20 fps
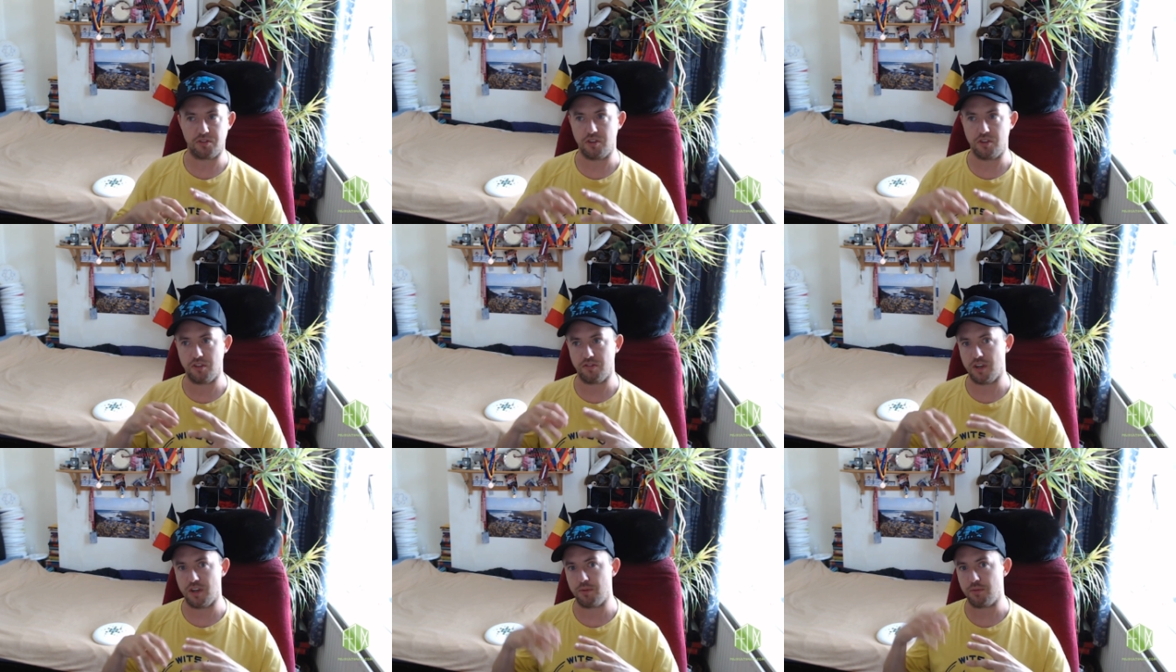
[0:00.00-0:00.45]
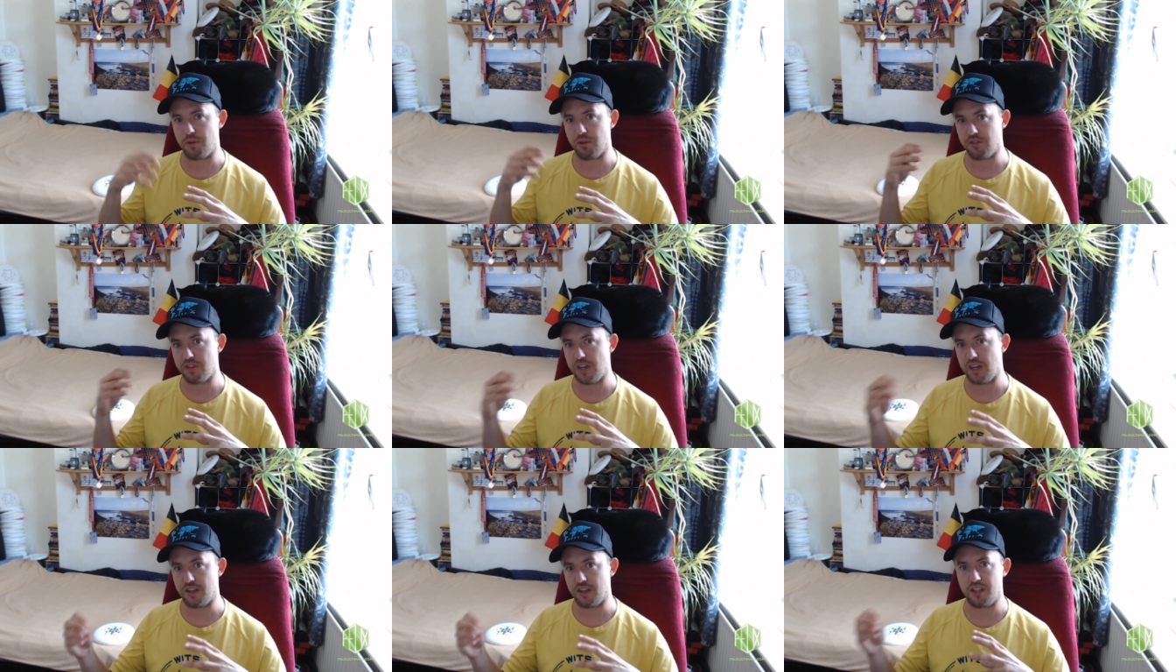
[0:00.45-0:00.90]
you develop your
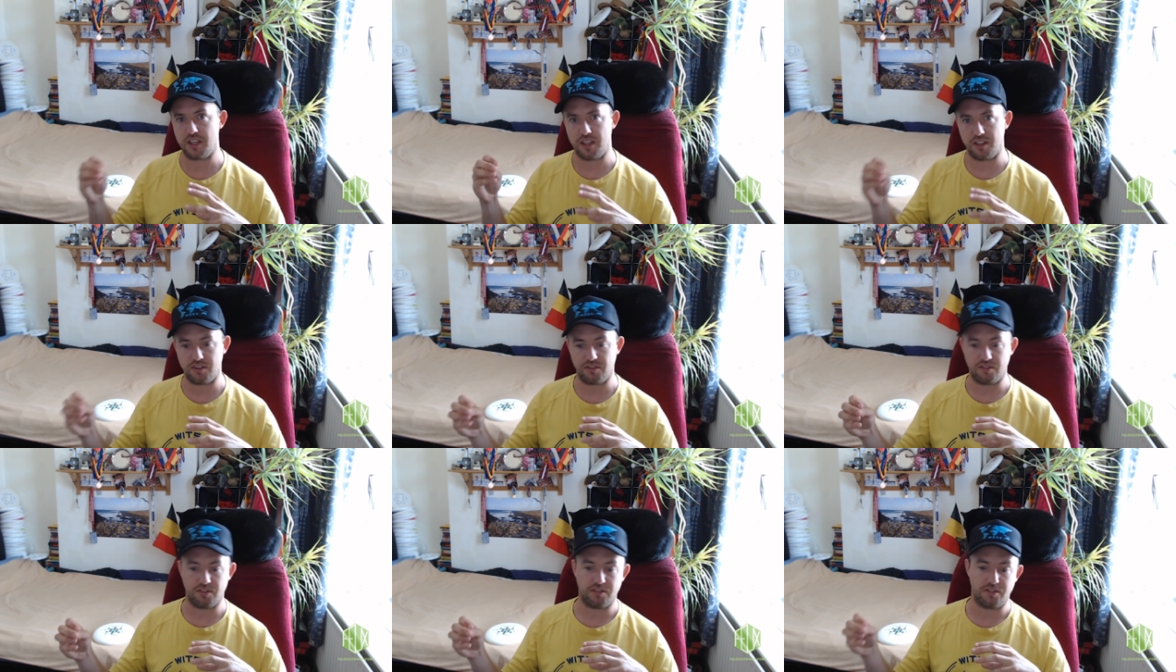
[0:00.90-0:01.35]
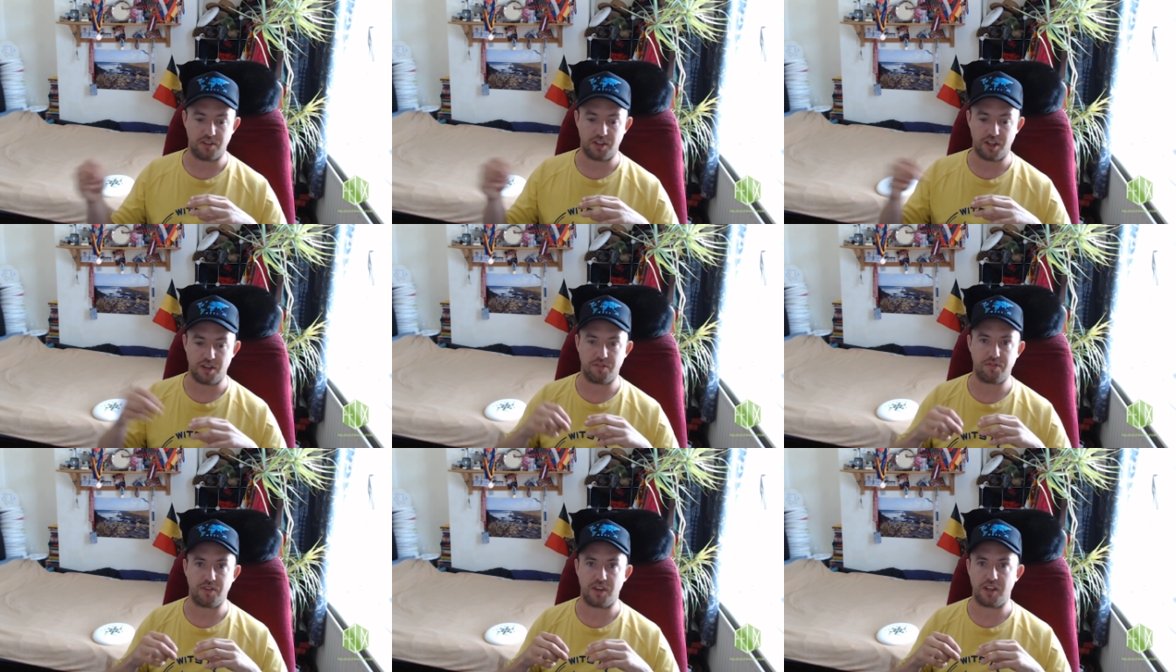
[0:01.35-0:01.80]
techniques to
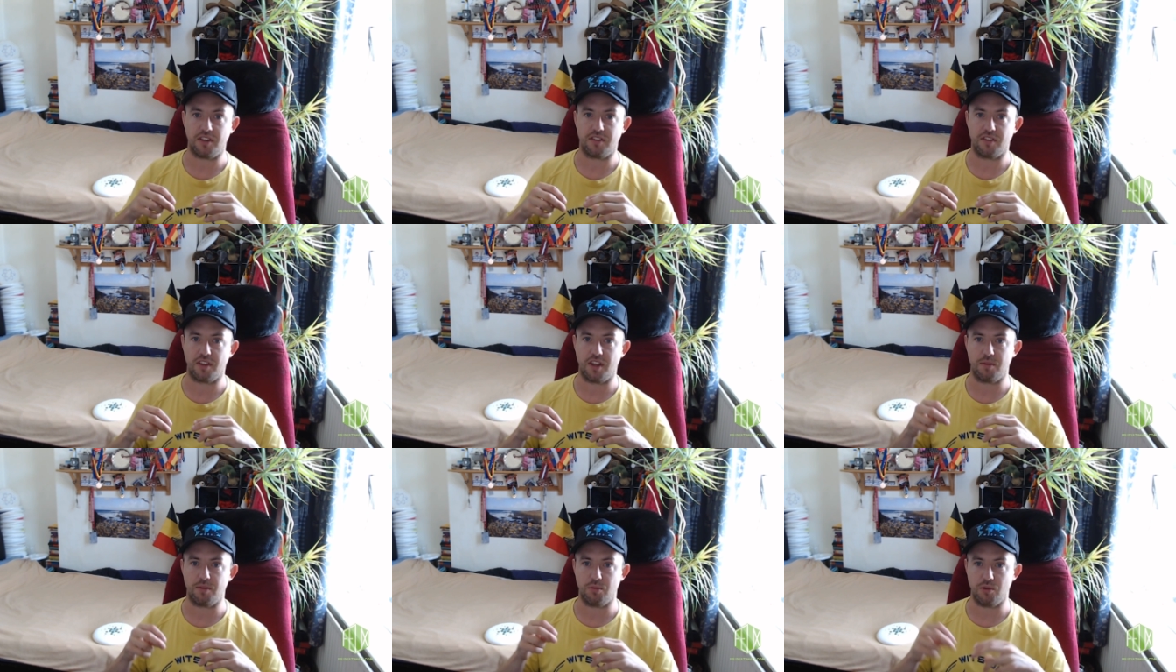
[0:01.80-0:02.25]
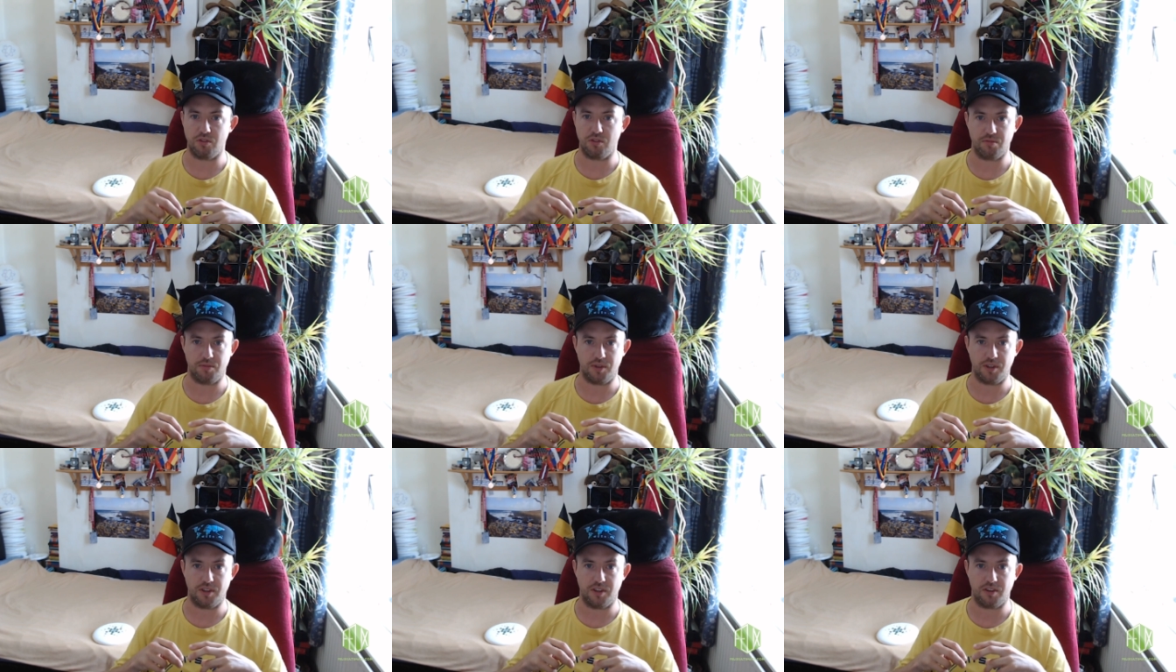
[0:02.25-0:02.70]
then fit into that
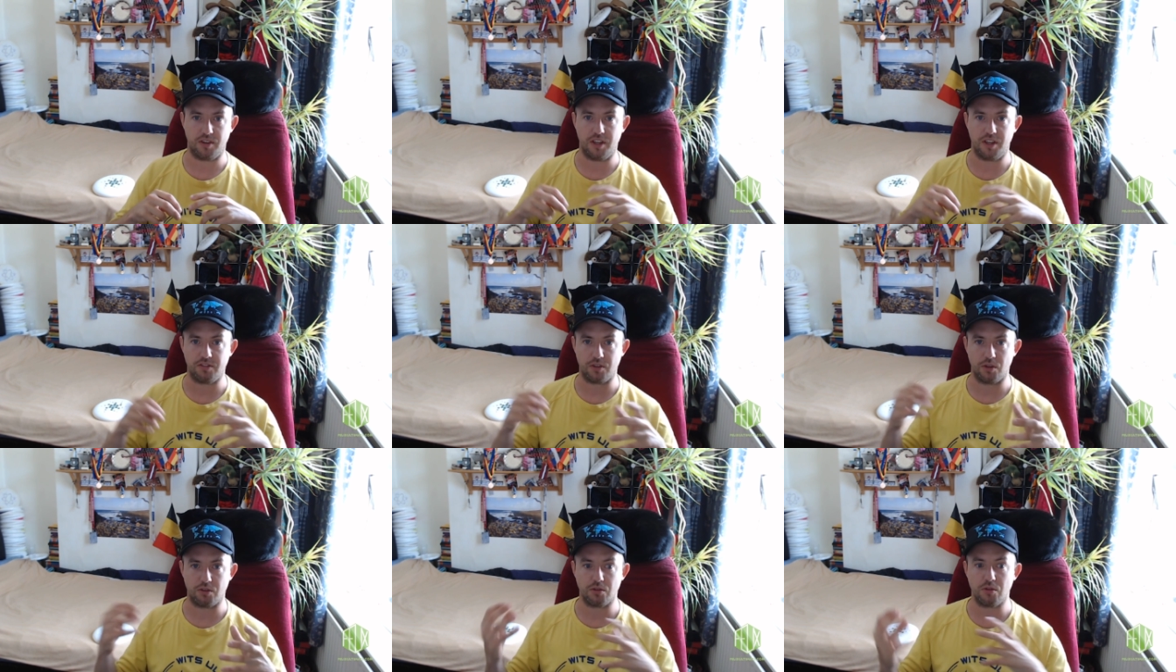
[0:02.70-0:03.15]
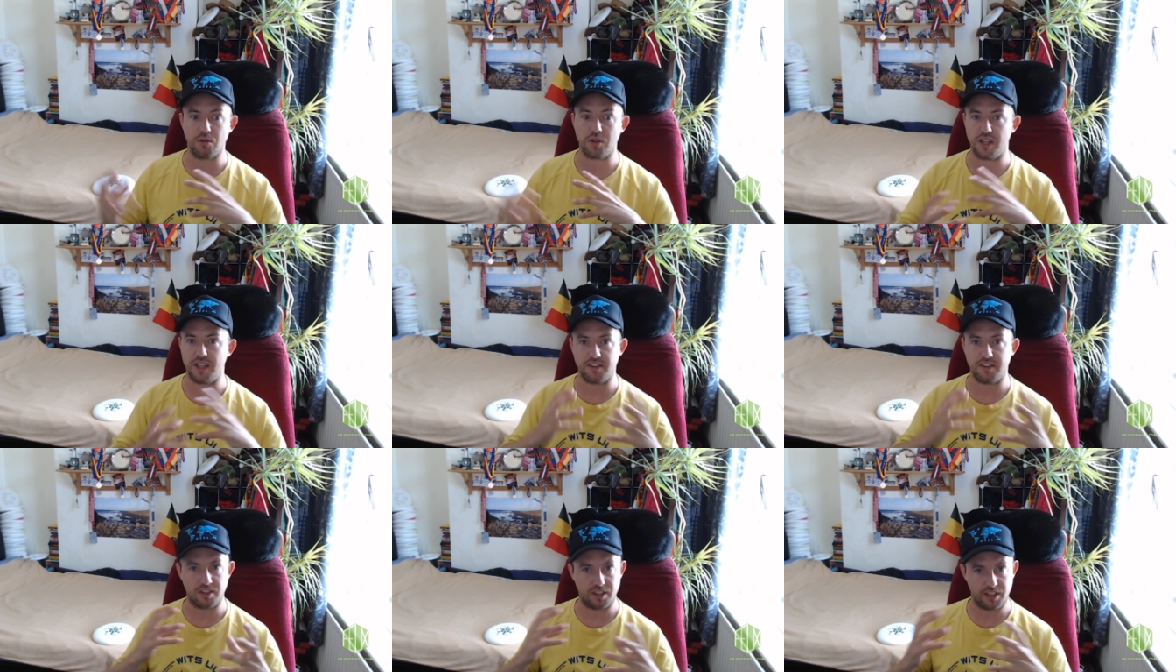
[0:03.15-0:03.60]
movement, all right? So it's all
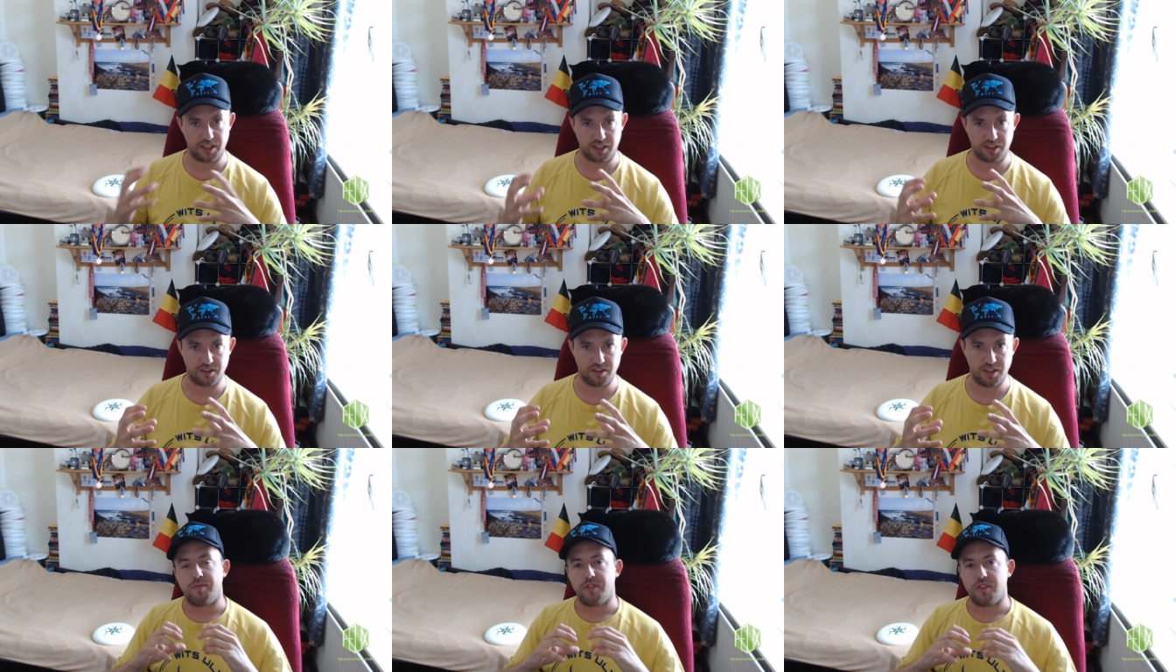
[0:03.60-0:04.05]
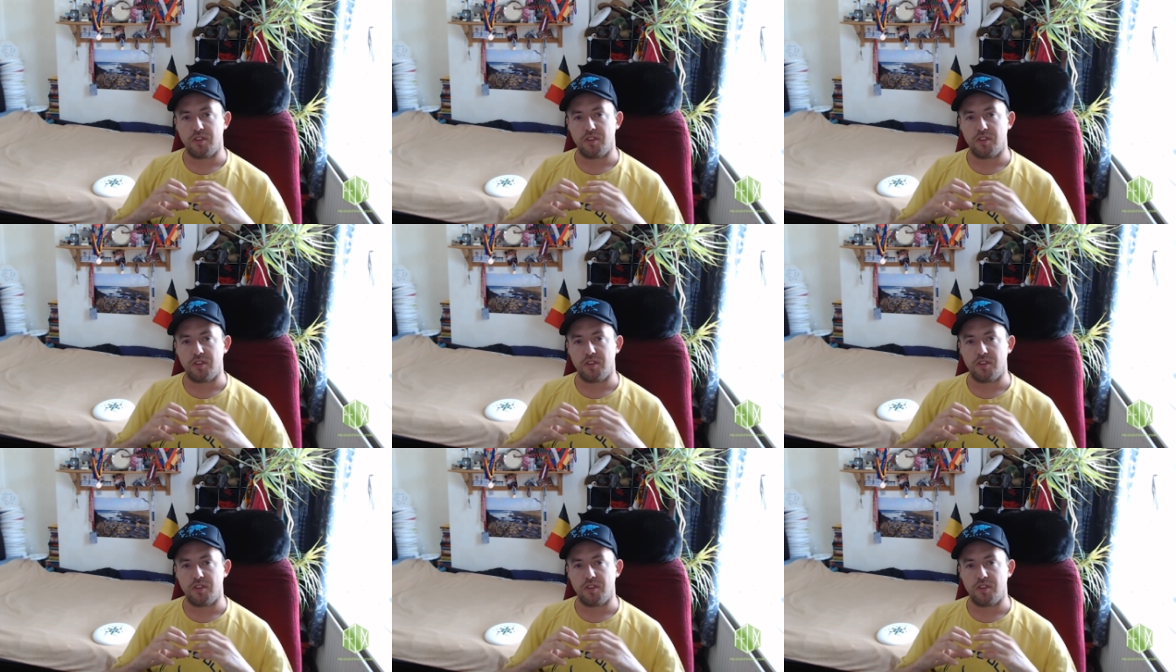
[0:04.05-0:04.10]
interlinked.